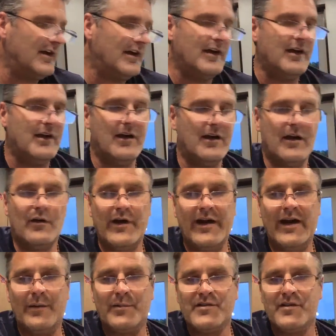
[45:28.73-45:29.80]
a great
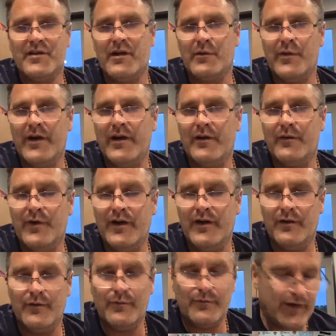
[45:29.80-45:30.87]
opportunity to re,
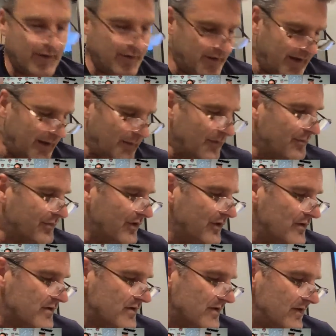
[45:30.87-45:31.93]
re, reunite with
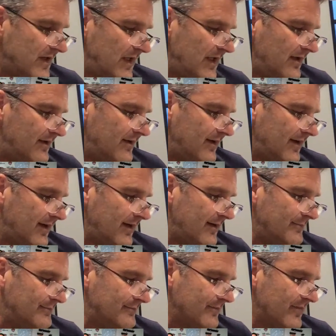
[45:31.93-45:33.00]
Bruce.
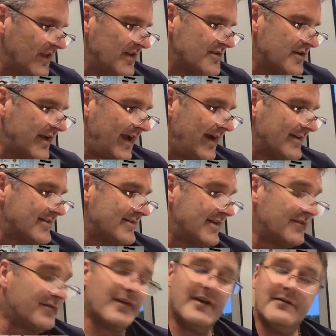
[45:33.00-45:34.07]
Um, so yeah, it's
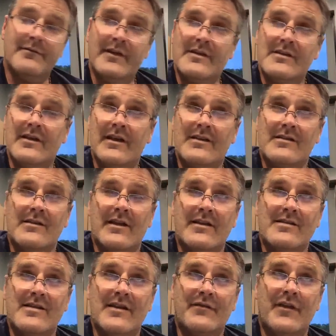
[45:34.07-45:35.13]
different. It, it's
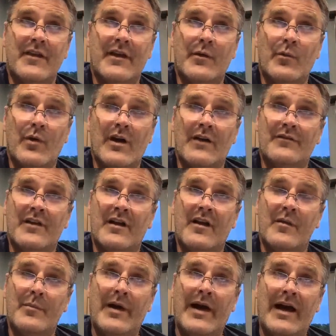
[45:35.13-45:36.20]
it's different than what I've done in
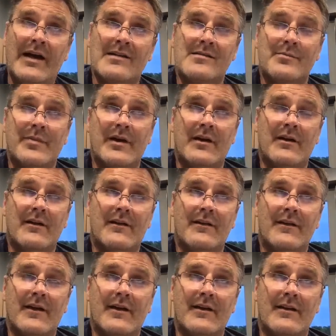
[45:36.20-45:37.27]
the past. But
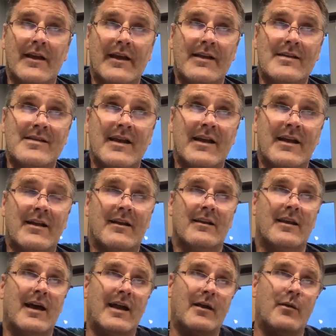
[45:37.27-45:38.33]
uh, like I said, in a
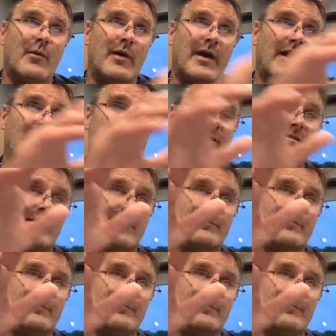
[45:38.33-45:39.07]
lot of ways, I'm